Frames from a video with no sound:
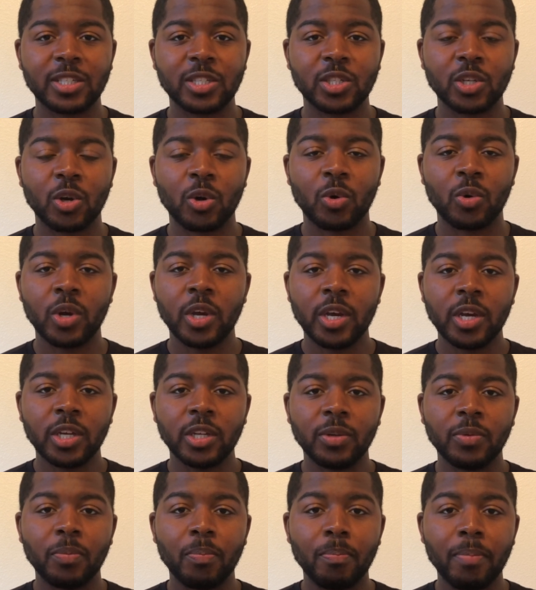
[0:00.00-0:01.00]
So
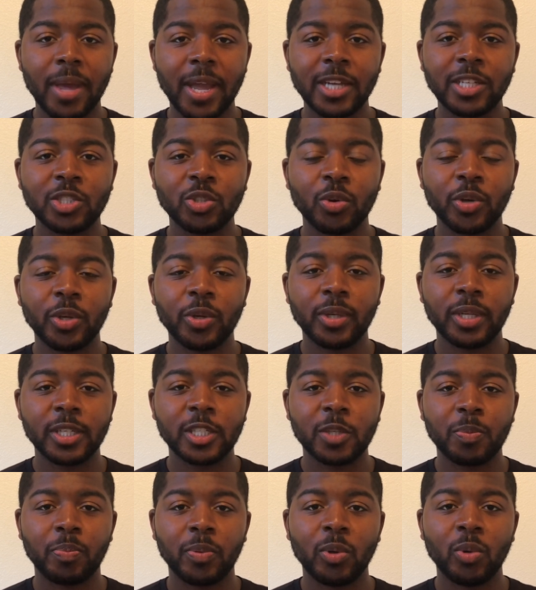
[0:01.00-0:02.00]
make sure you
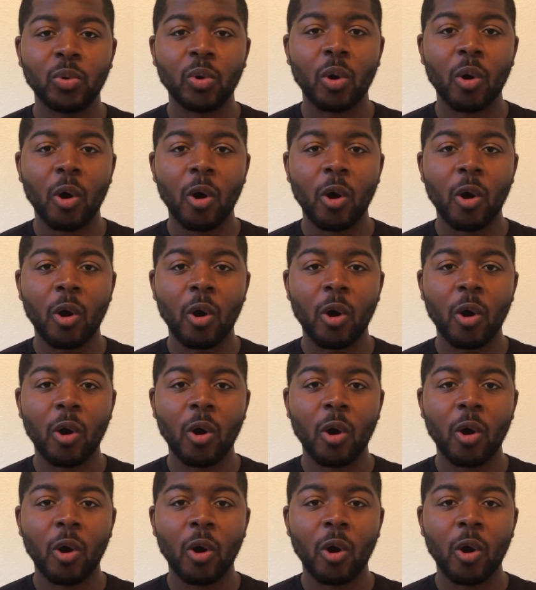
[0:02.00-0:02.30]
dispute